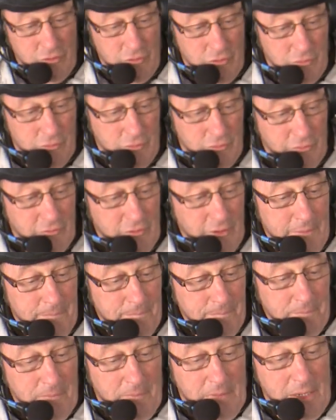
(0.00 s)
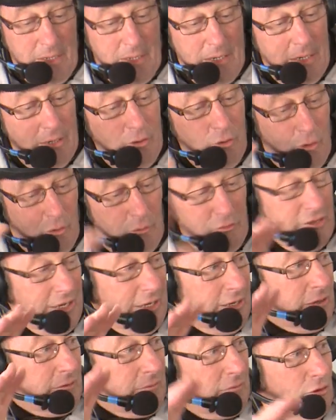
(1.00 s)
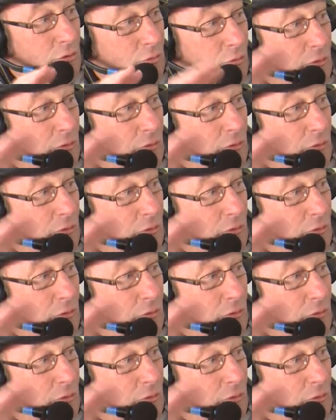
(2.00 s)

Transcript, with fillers: and years, and always had a, you know